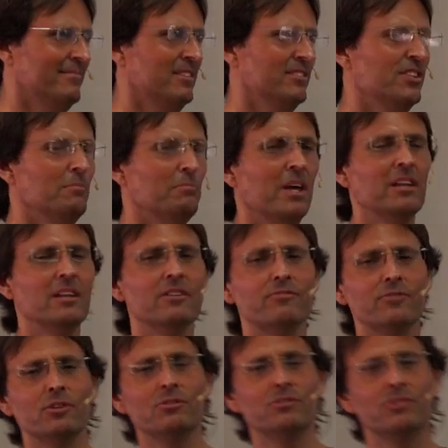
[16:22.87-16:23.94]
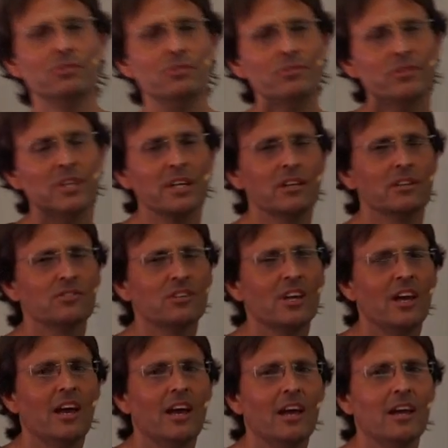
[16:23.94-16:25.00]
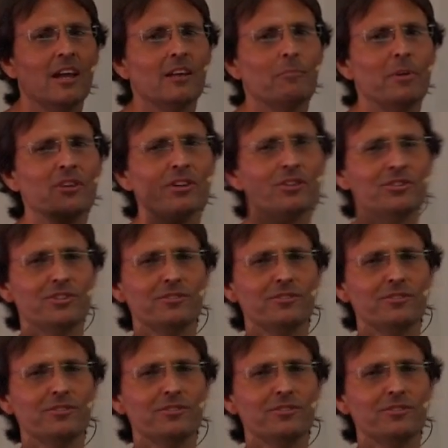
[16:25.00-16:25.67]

See, many of you do things because